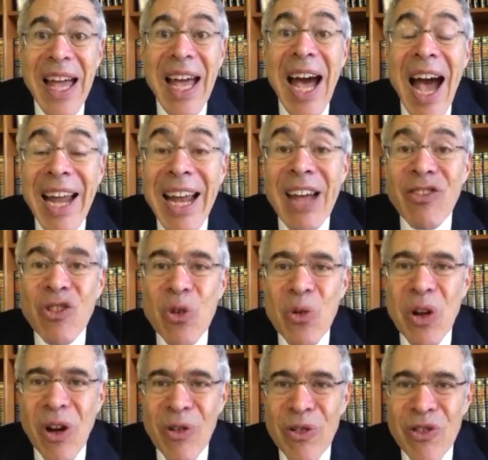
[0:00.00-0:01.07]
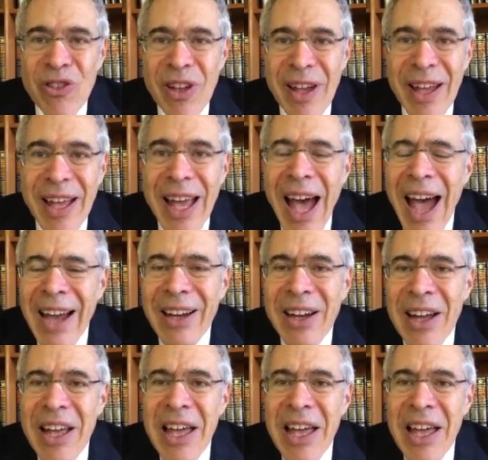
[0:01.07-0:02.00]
Chag HaSukkos. Chag.